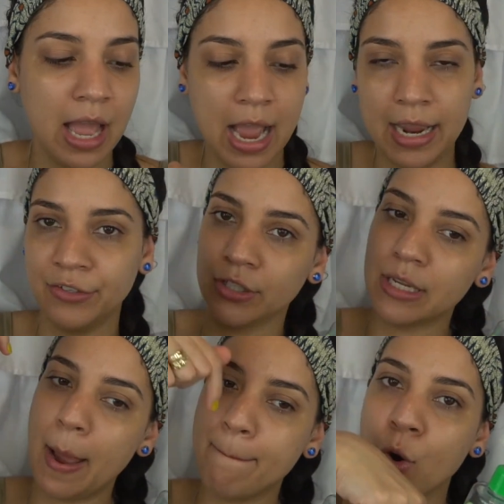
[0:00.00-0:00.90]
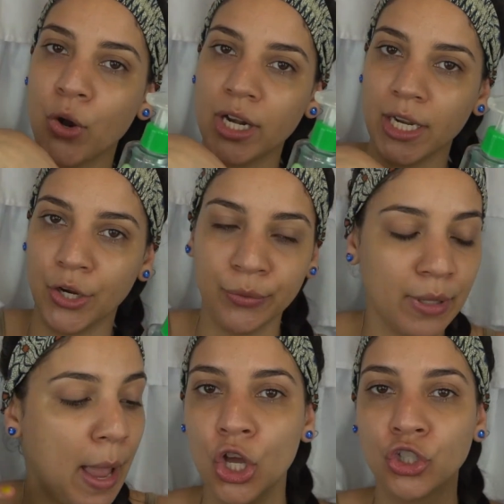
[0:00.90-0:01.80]
I just pour it in here
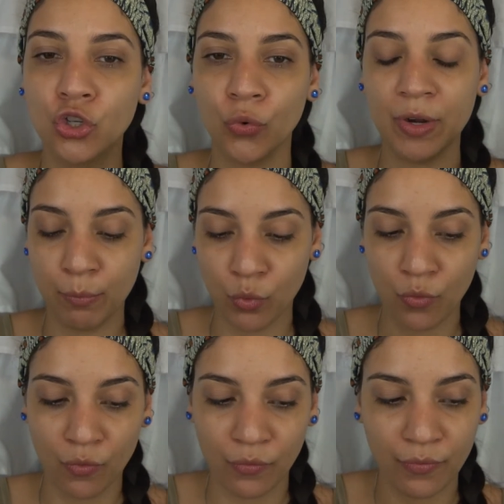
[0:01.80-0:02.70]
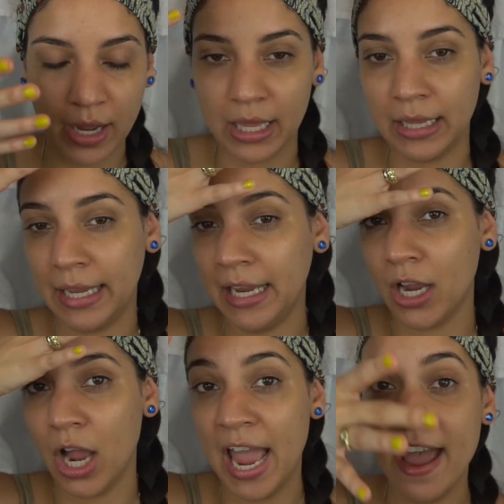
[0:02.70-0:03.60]
to remove
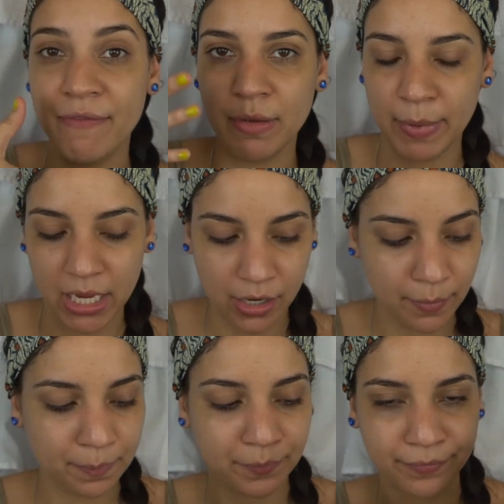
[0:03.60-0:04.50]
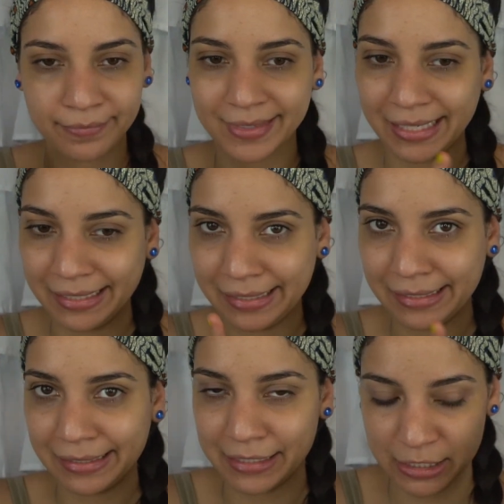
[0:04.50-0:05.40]
like heavy makeup.
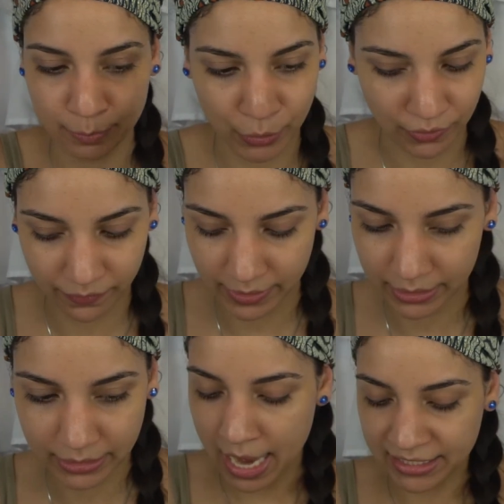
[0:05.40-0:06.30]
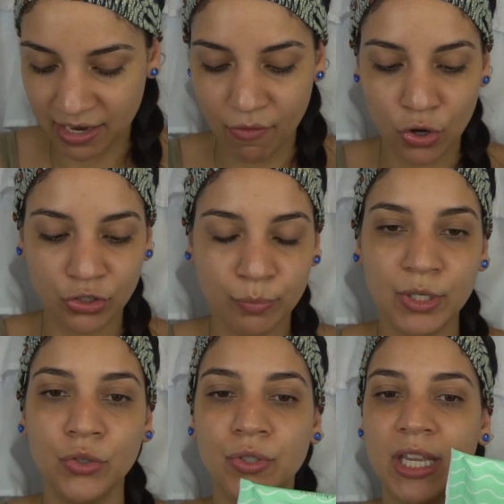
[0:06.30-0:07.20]
This is perfect. And I've also
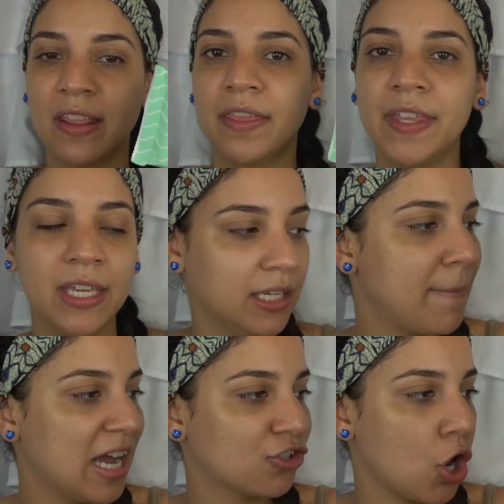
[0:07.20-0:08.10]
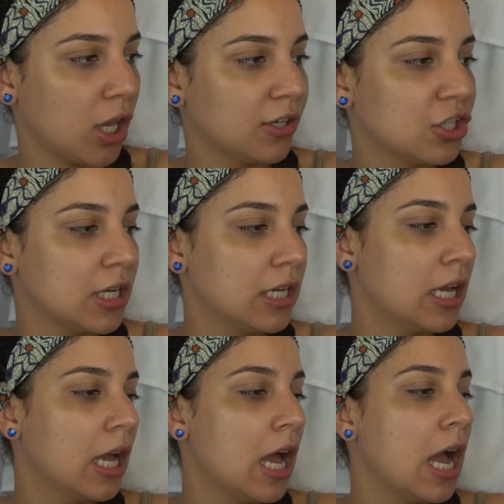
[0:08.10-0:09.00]
been using these Patchology
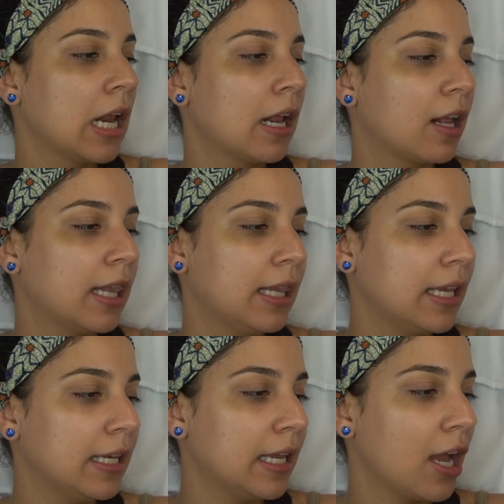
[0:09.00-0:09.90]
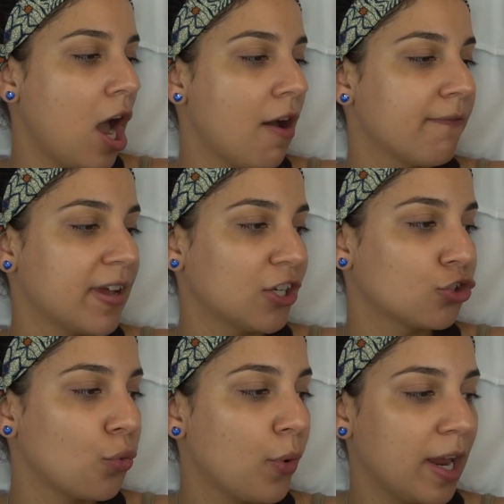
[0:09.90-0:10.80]
cleaning
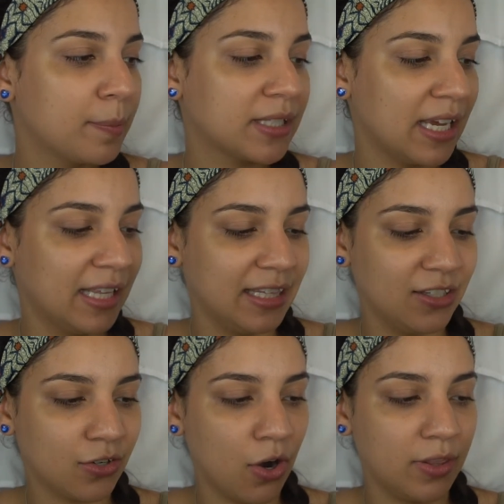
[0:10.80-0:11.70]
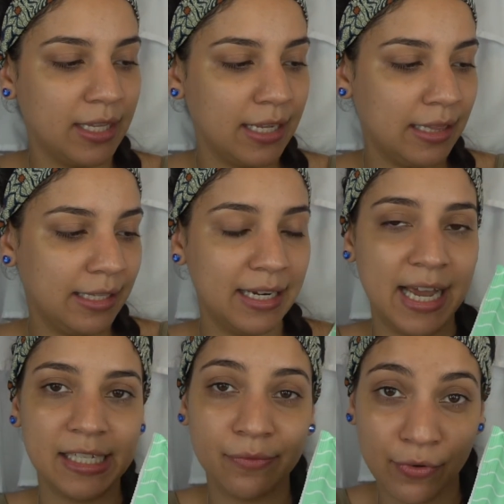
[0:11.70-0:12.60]
facial wipes, and these are the clean
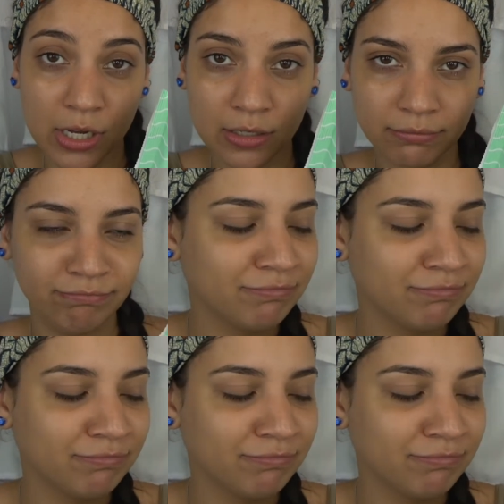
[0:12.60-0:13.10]
as fuck